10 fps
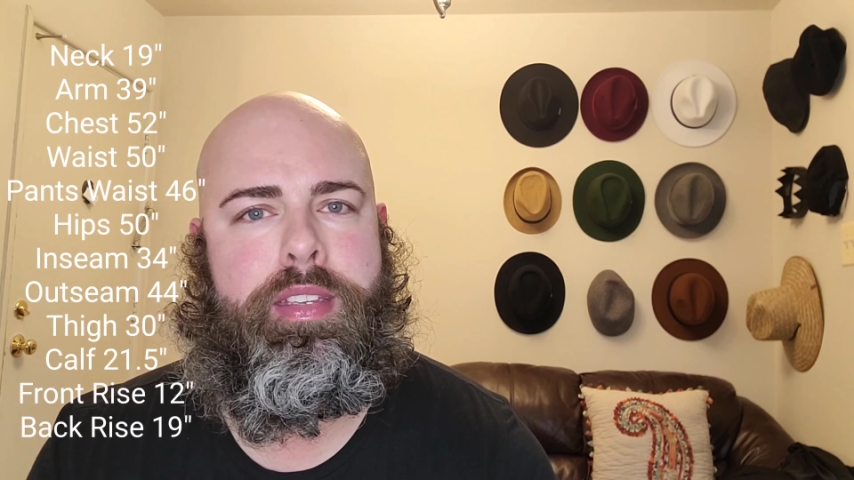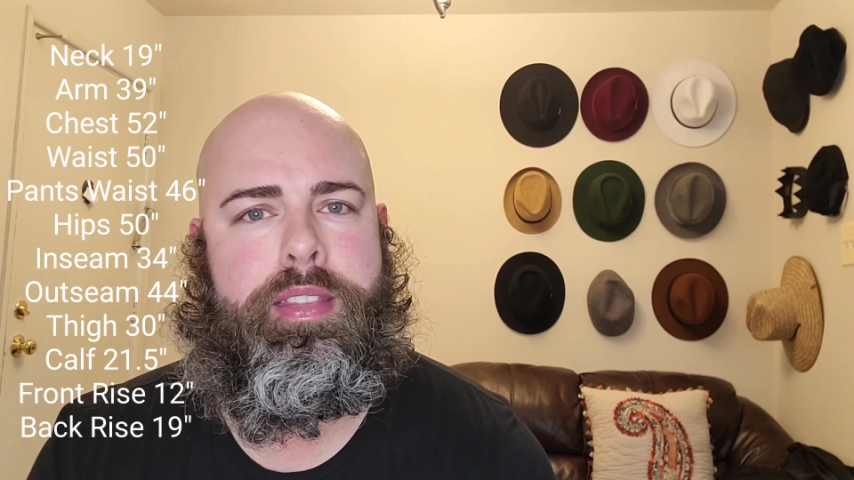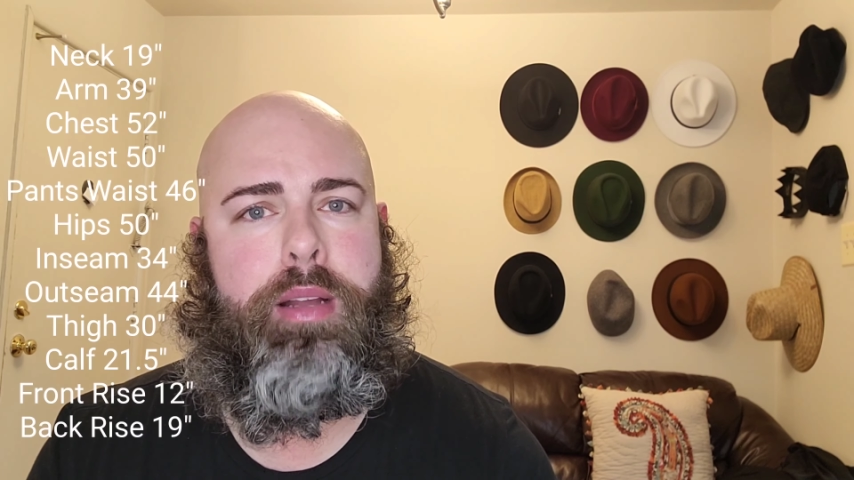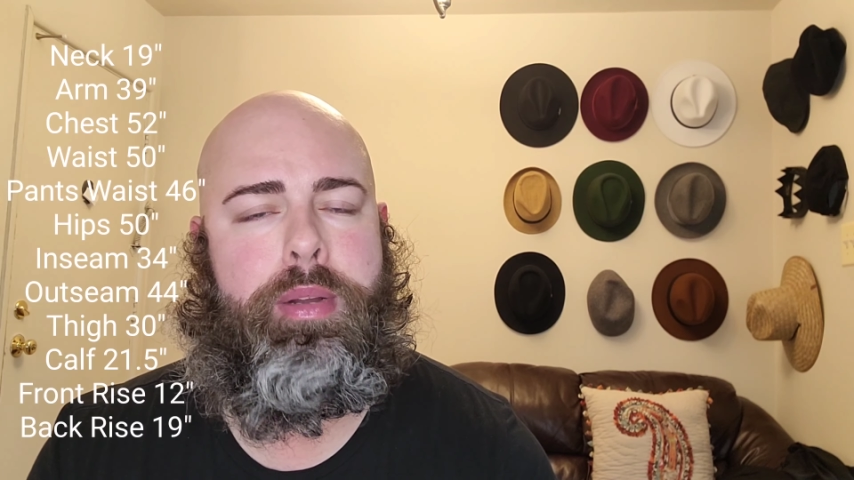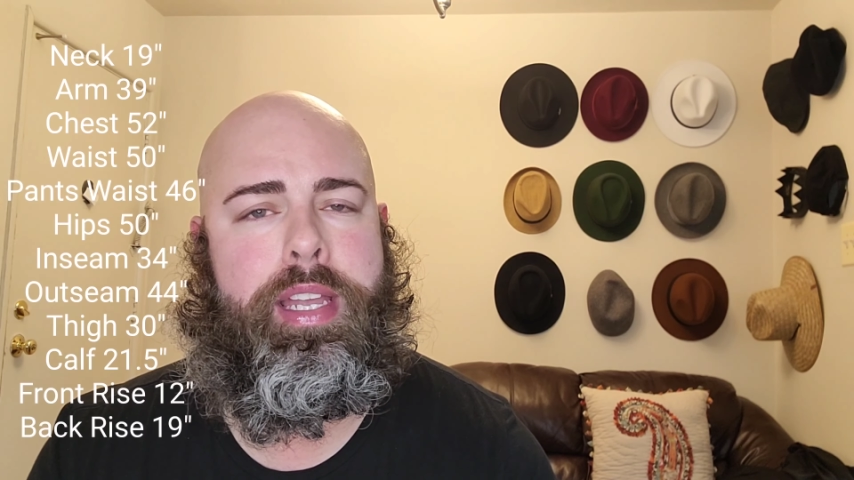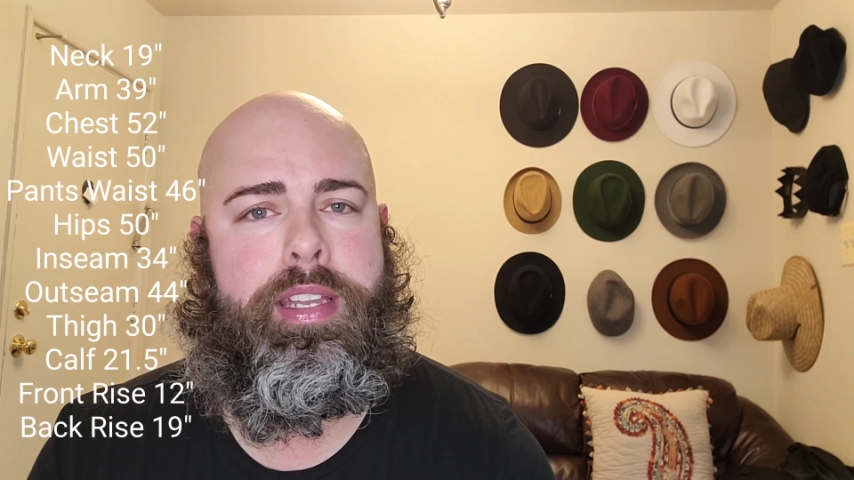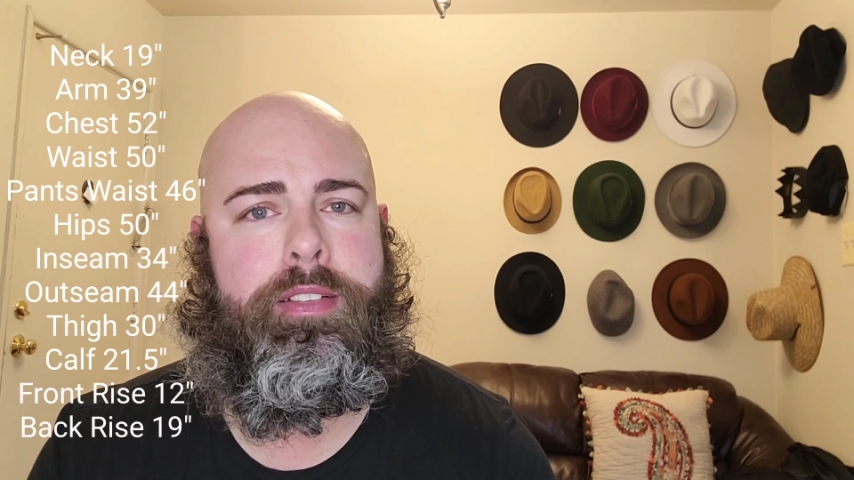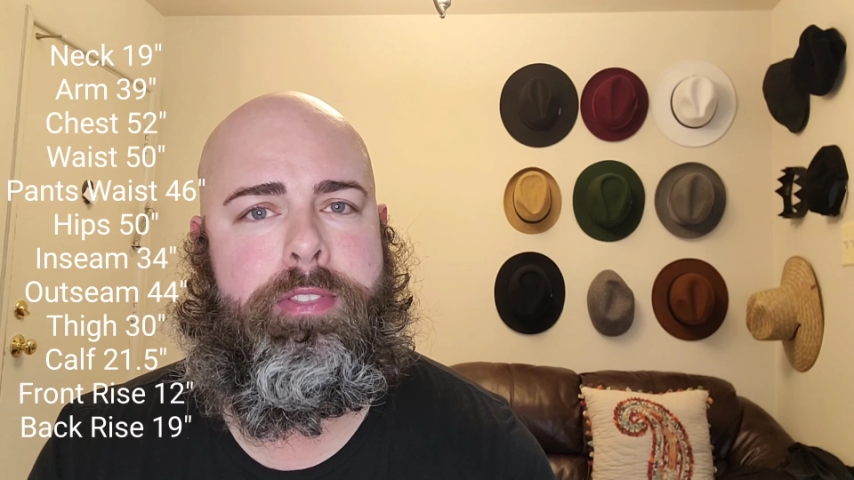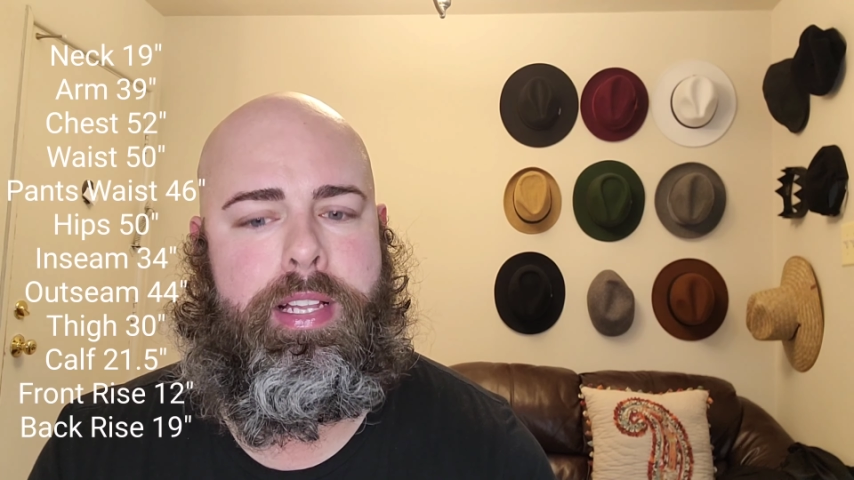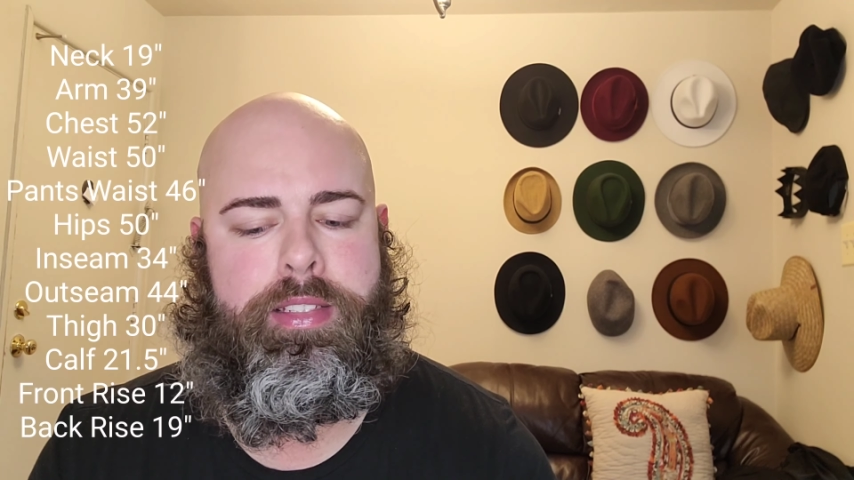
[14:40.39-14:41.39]
That way I
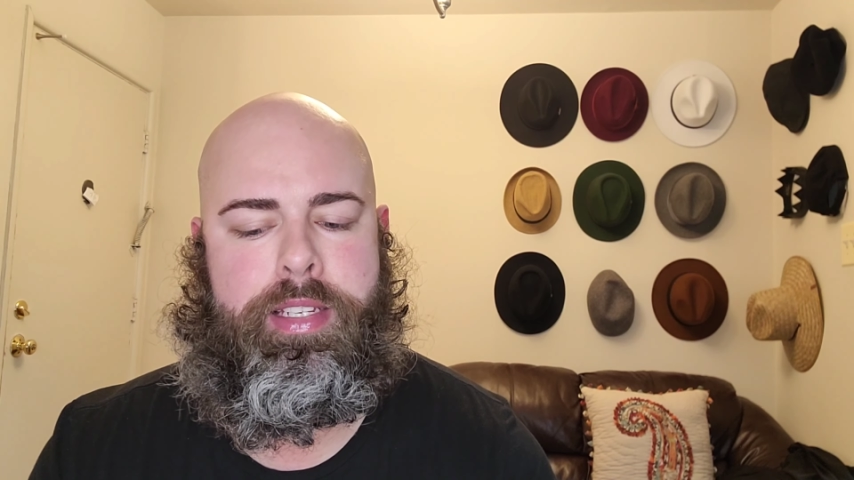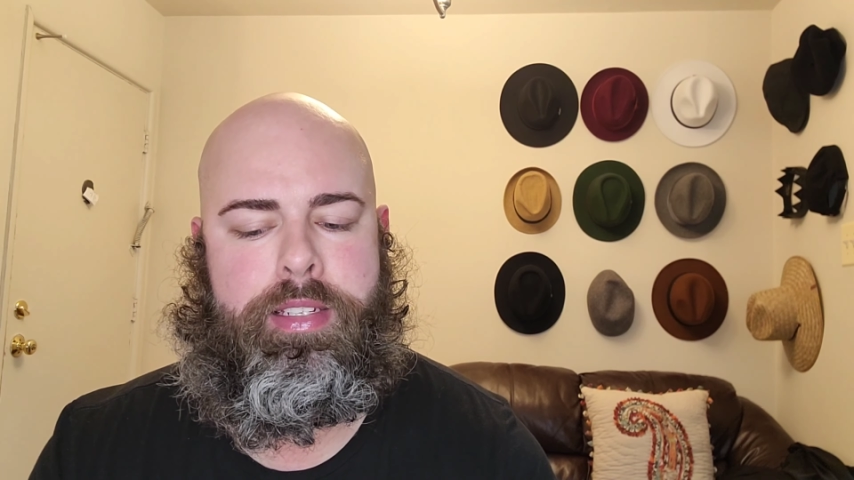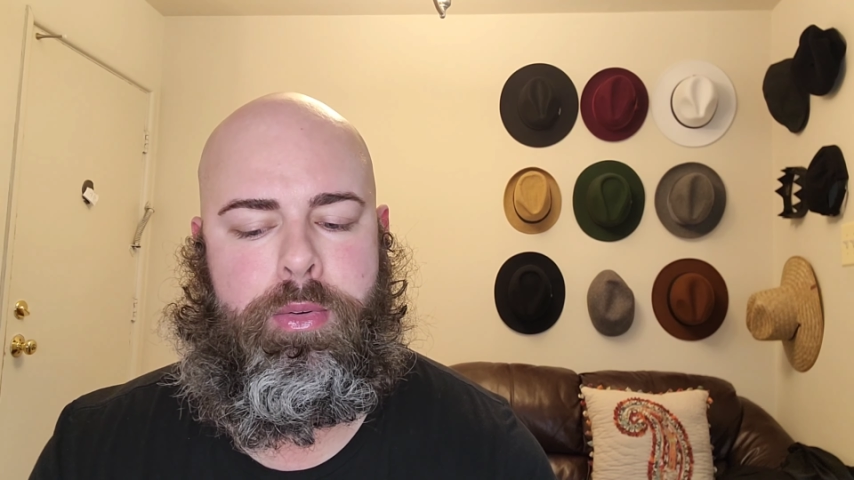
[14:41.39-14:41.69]
can validate